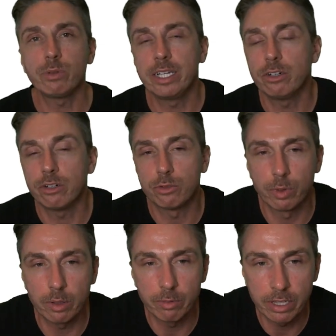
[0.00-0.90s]
one here is
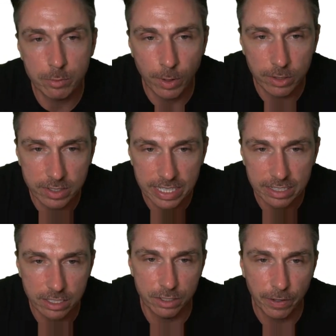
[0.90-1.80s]
really, really small to see.
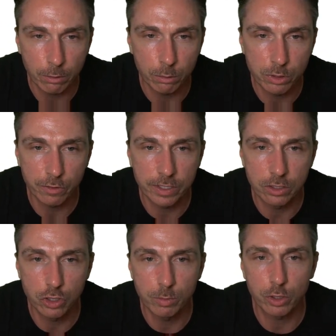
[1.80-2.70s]
This is Federal Reserve
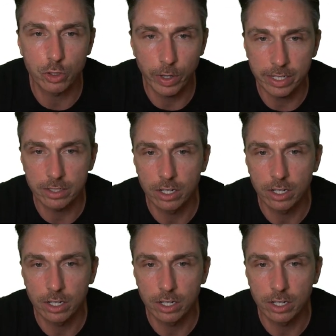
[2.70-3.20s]
consumer credit